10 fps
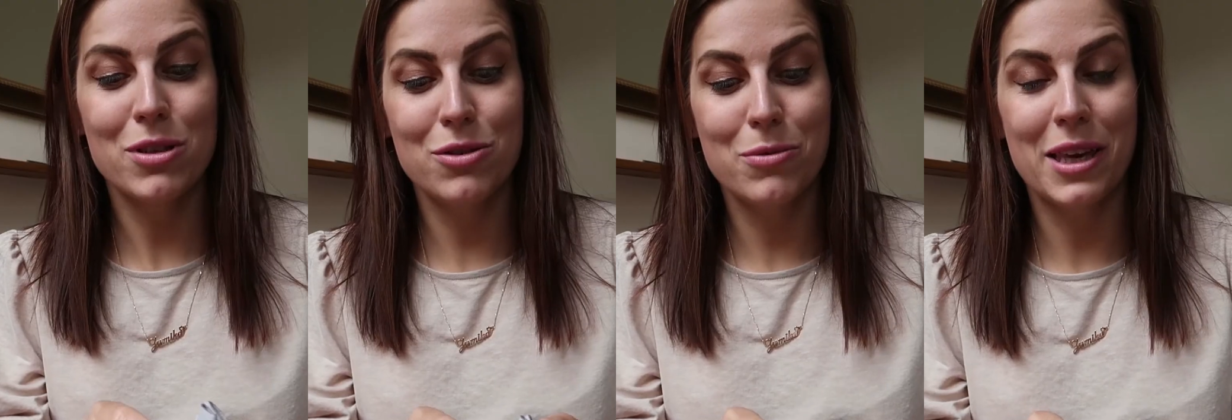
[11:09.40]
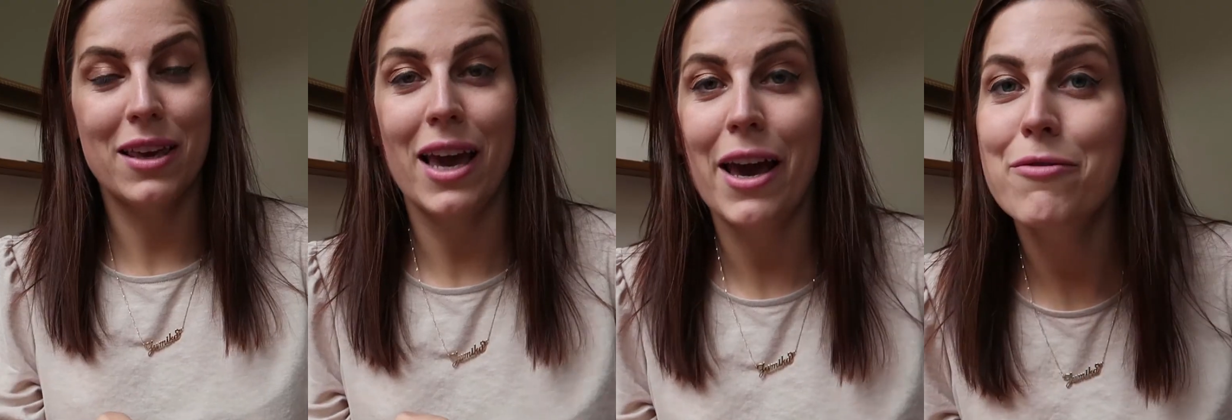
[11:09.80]
we're
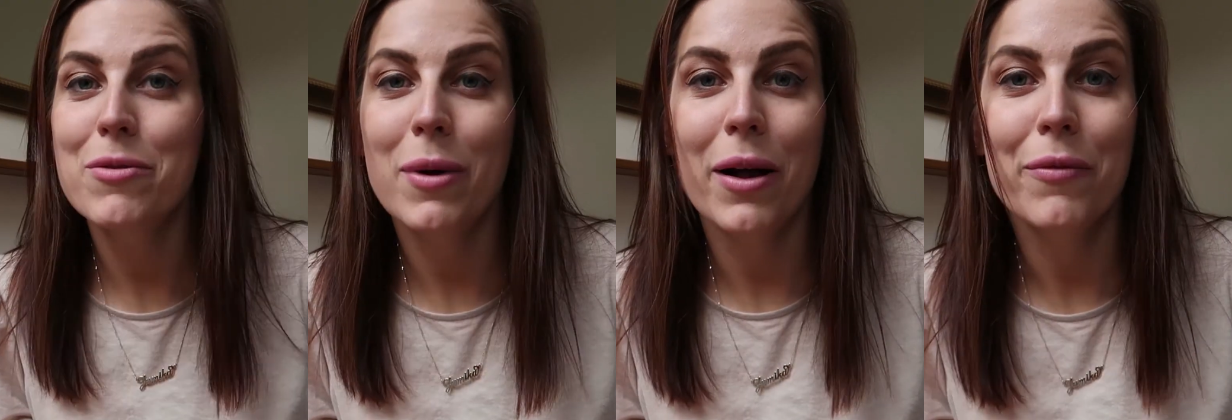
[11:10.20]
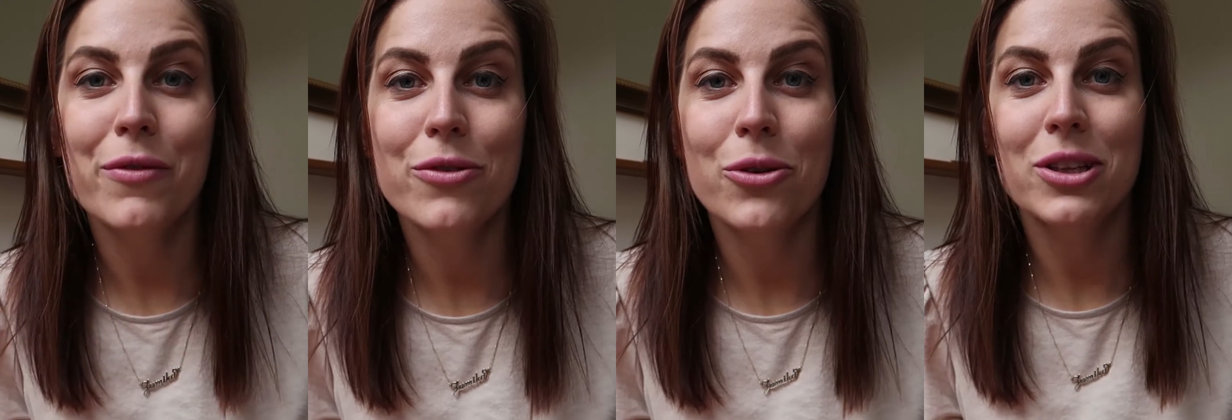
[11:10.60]
doing every
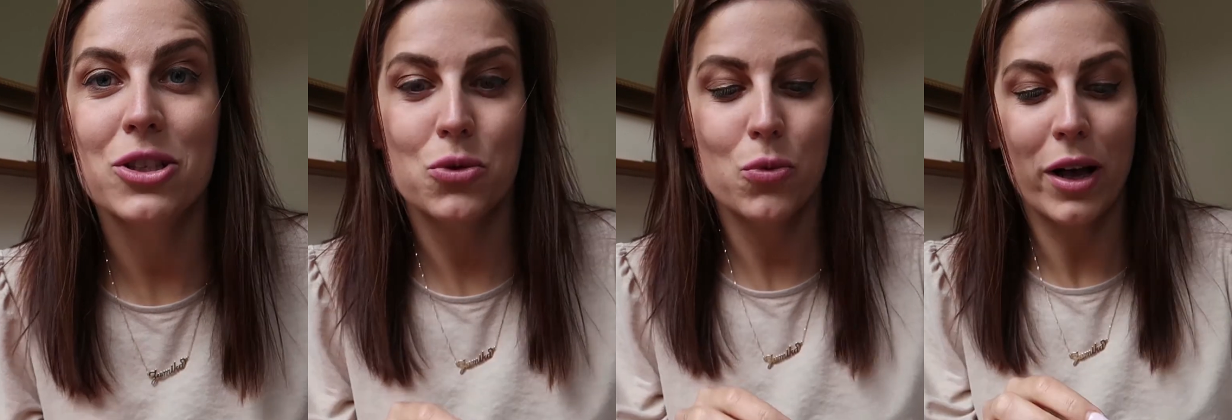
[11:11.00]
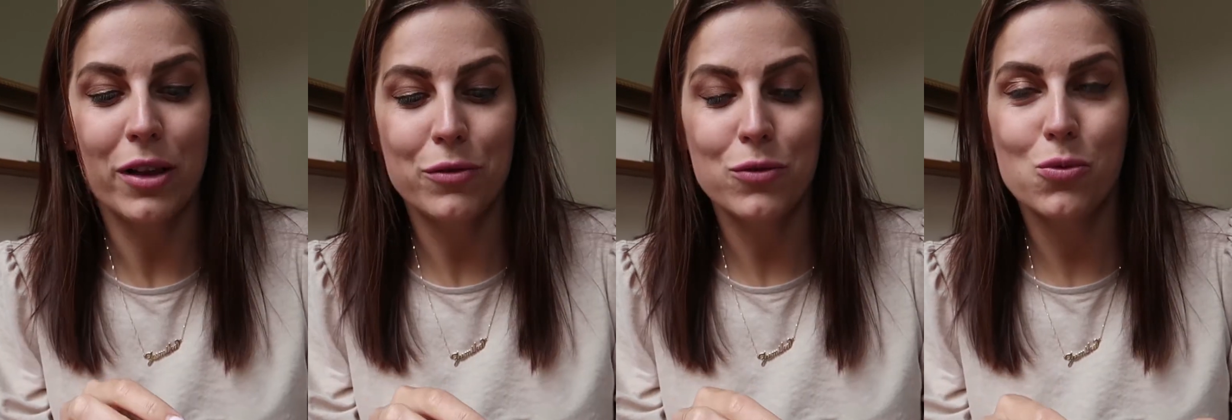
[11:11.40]
month on the
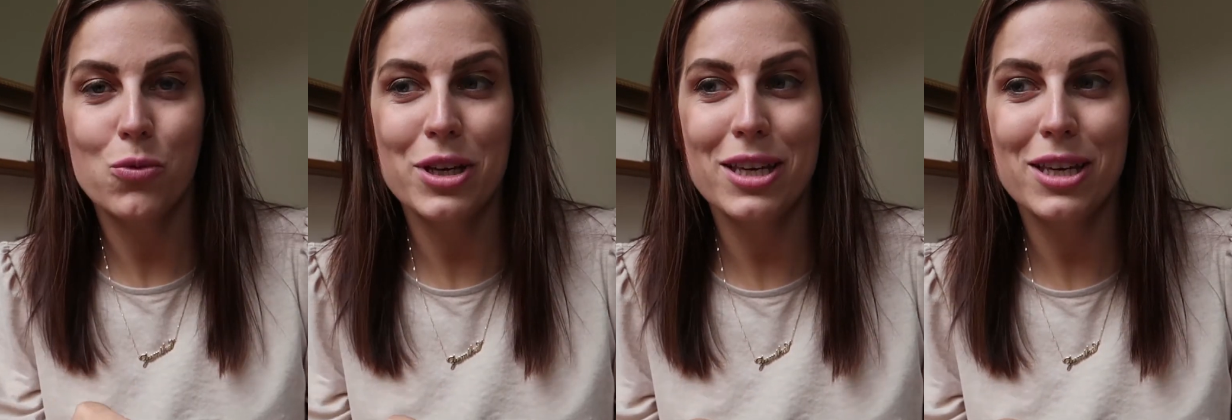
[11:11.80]
12th,